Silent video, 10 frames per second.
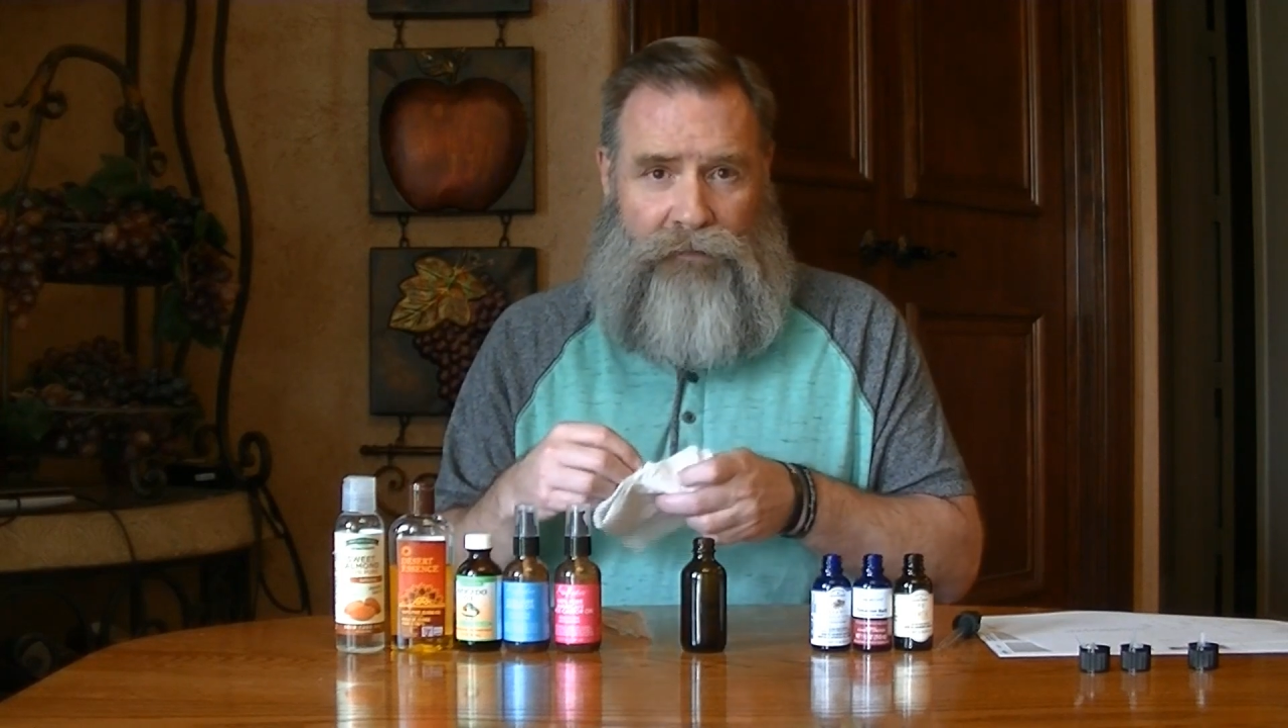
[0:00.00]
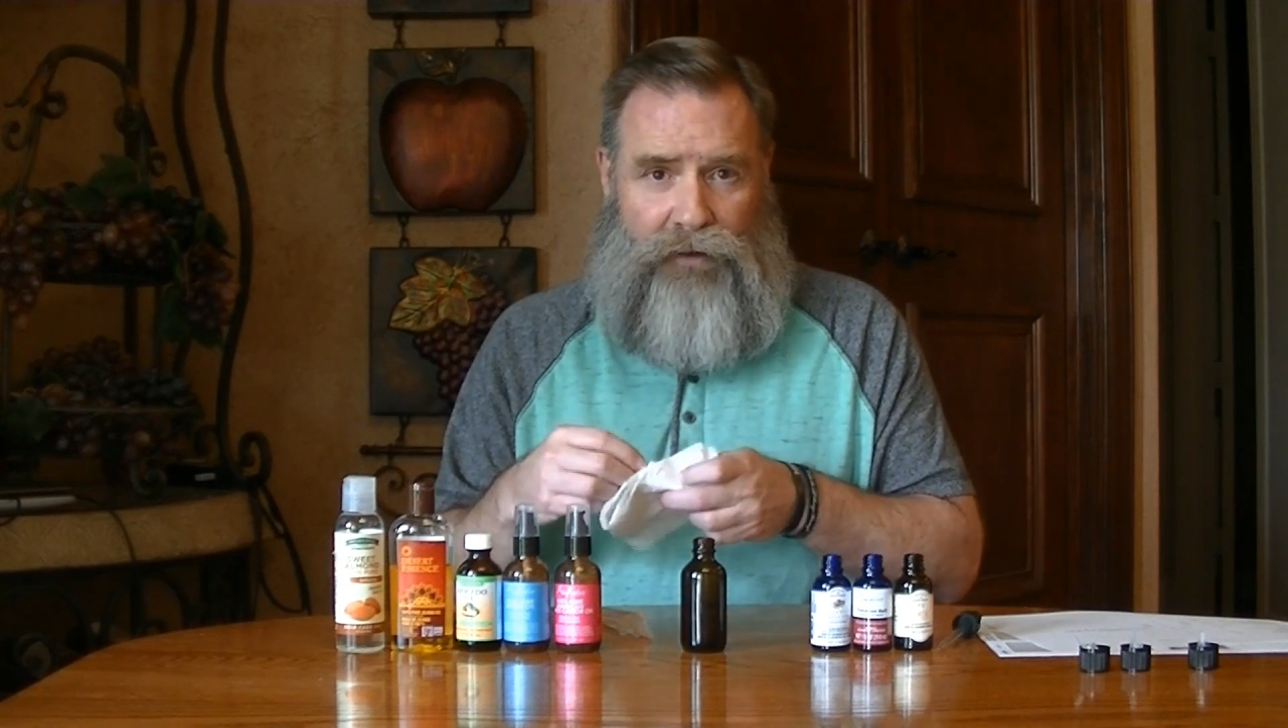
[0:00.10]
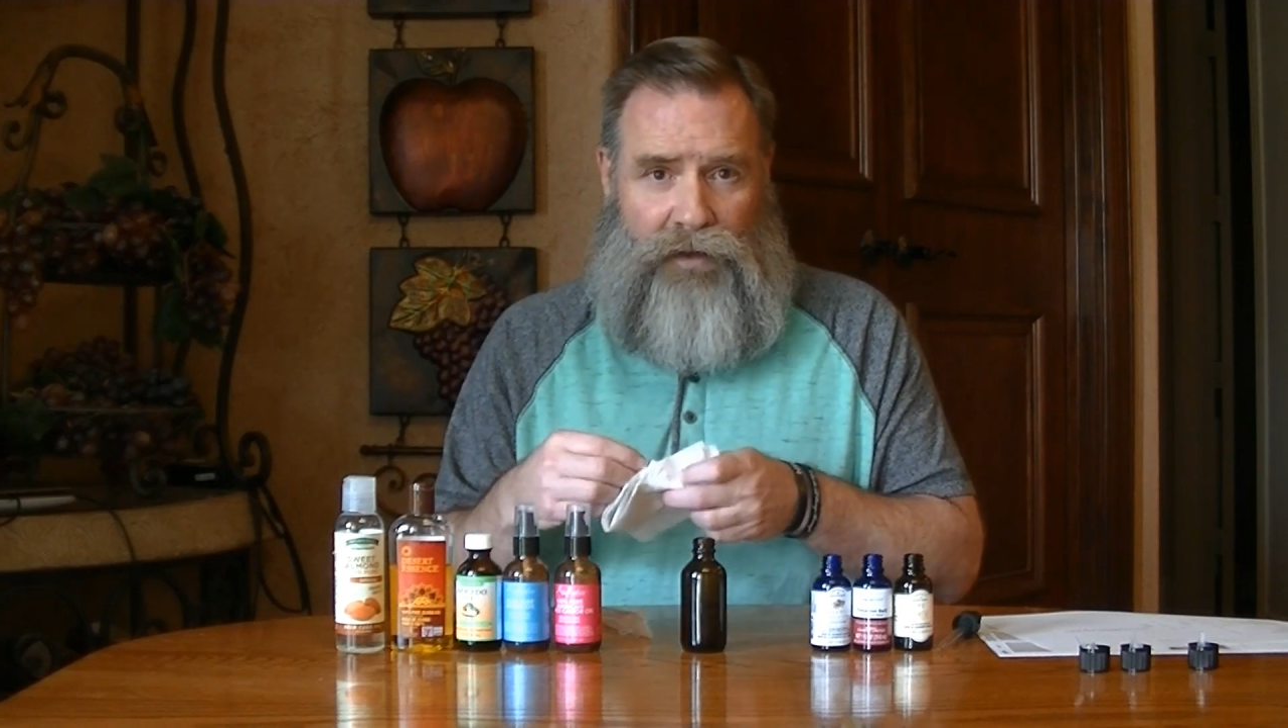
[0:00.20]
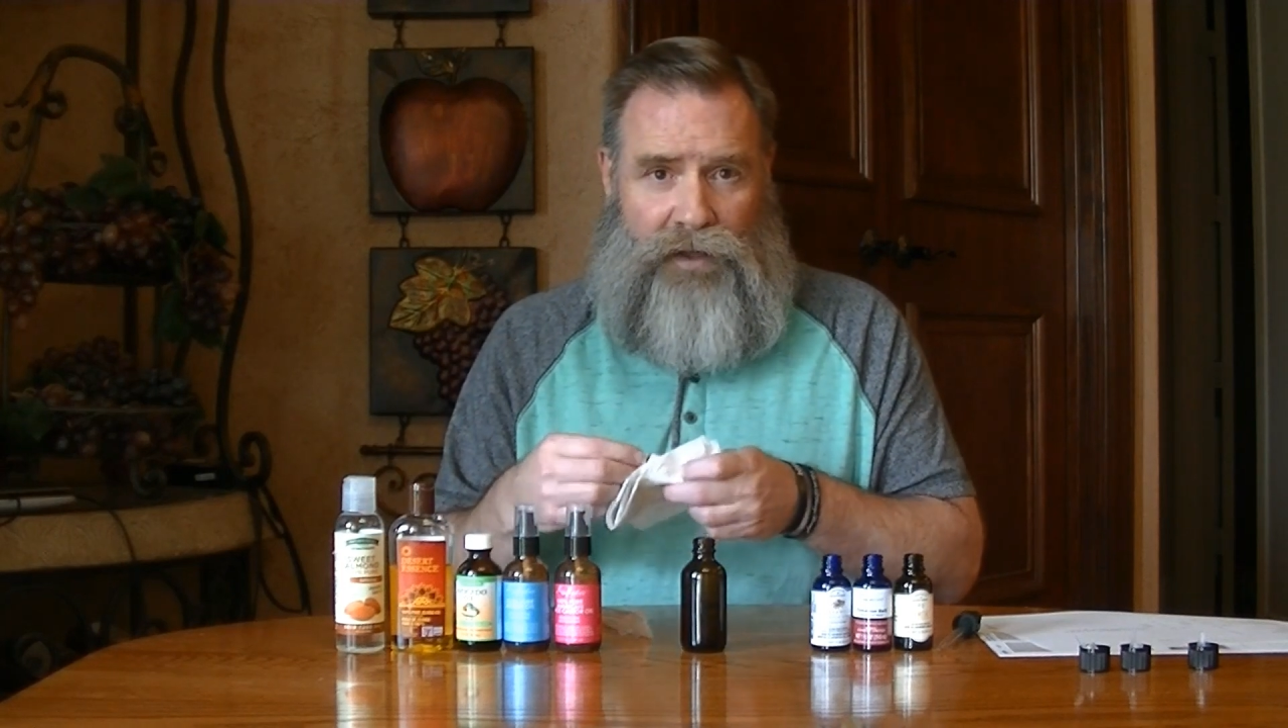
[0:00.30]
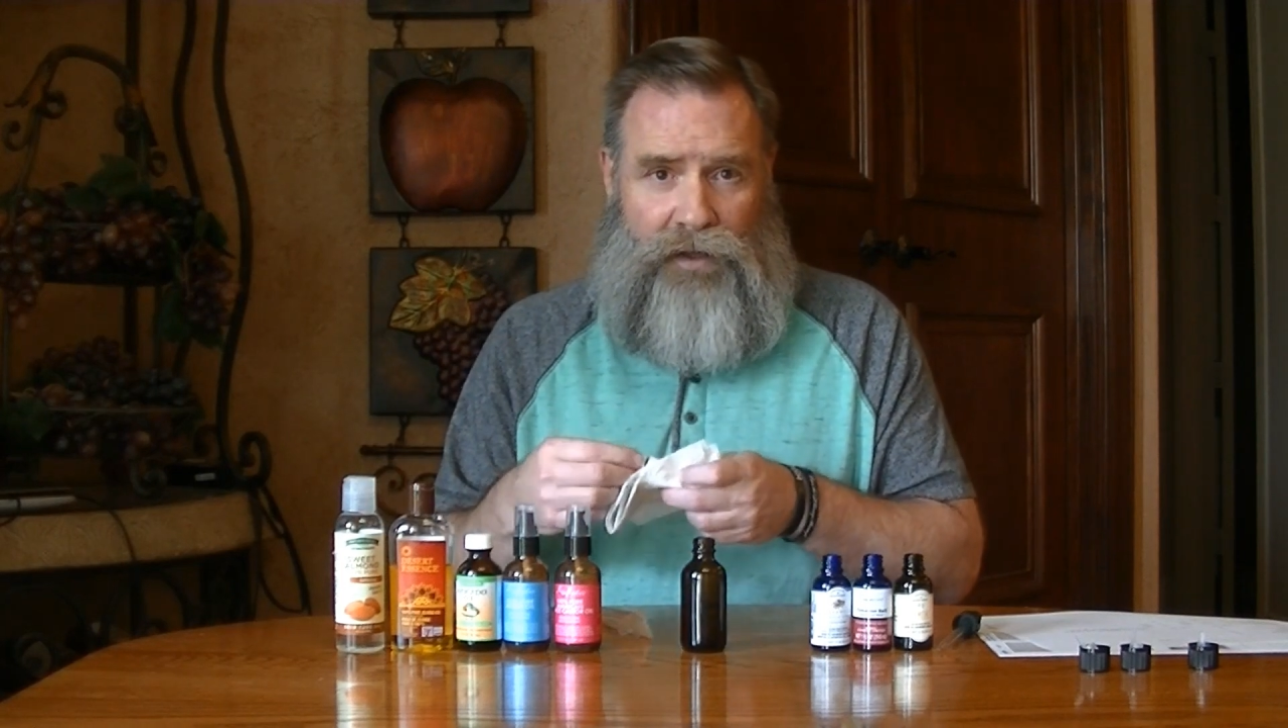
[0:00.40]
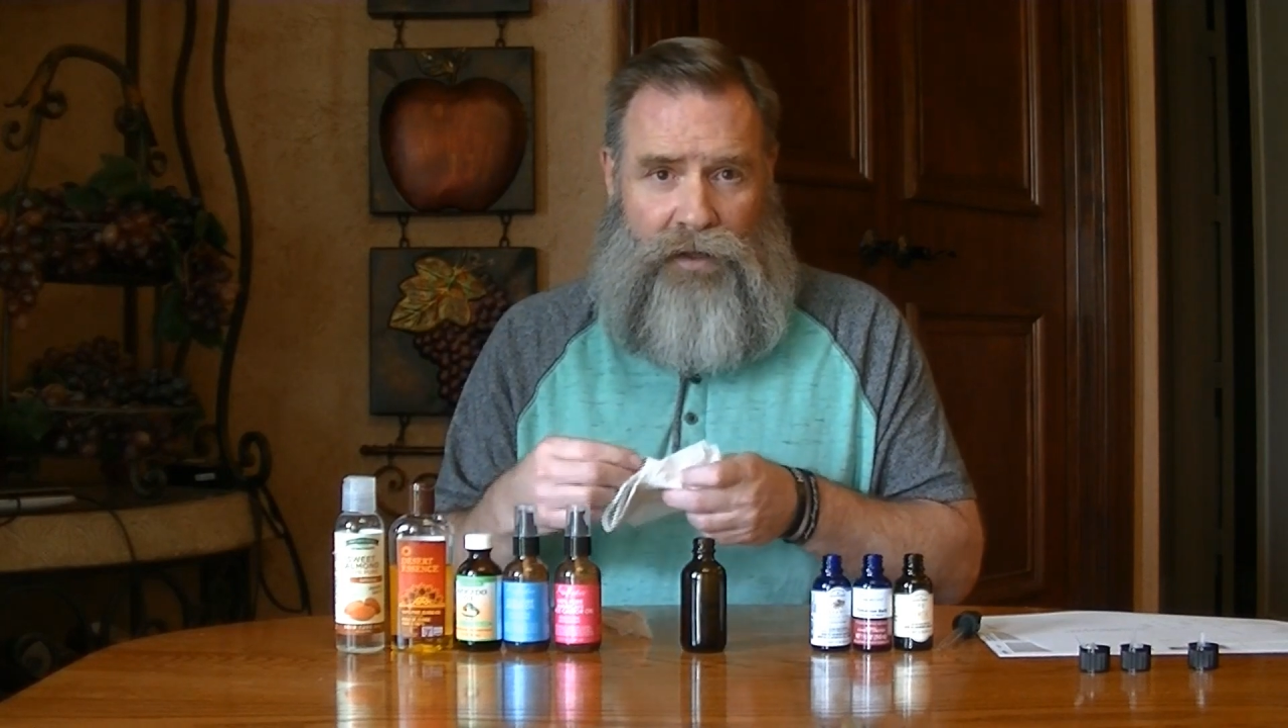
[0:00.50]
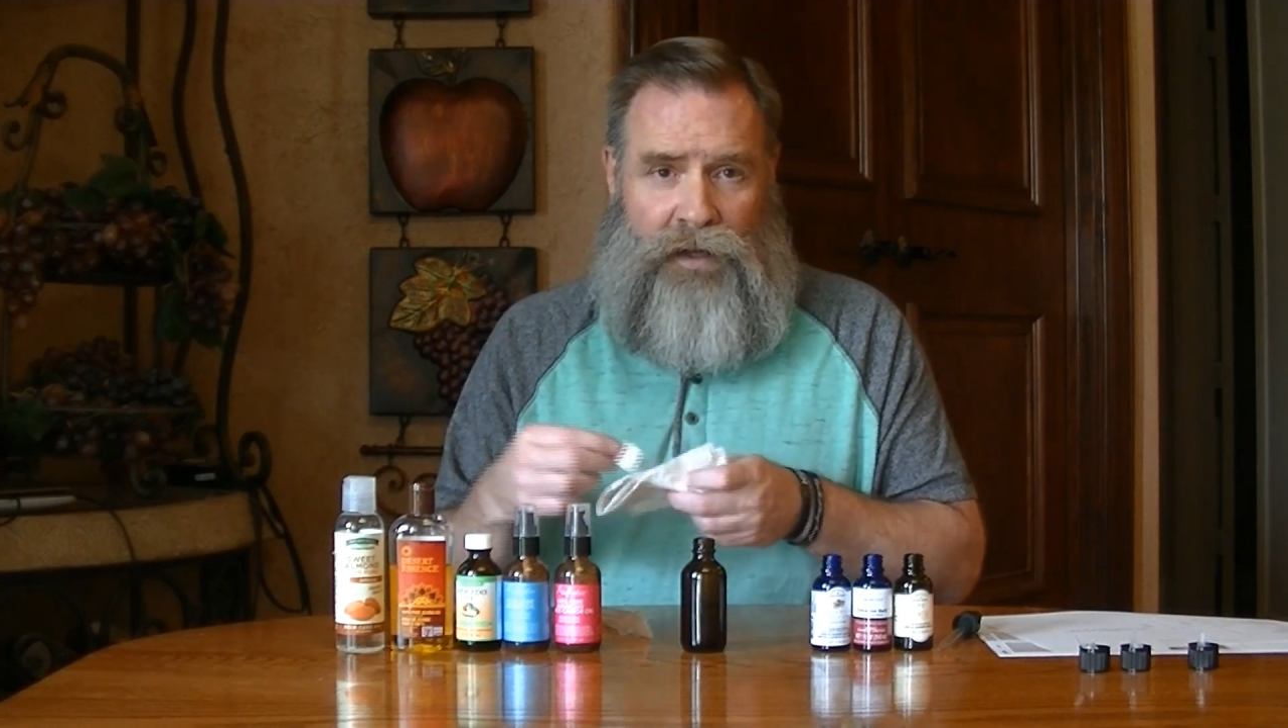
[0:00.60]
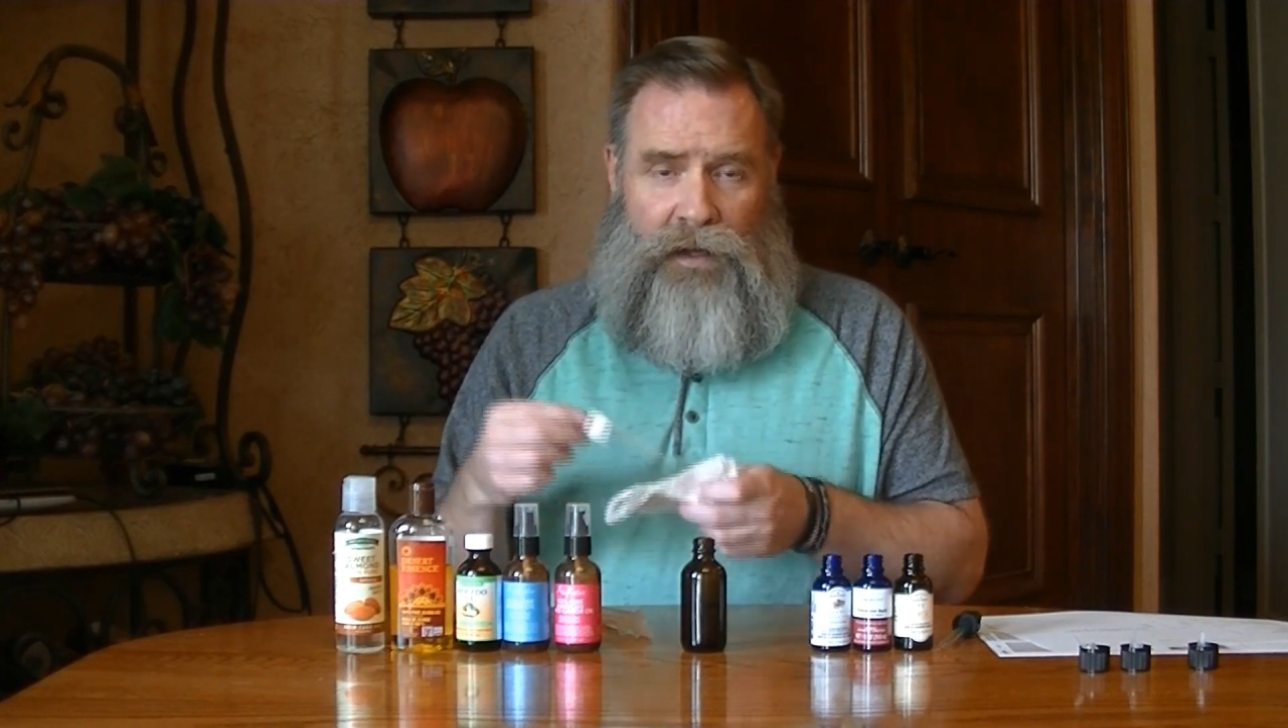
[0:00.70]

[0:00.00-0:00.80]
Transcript: really good.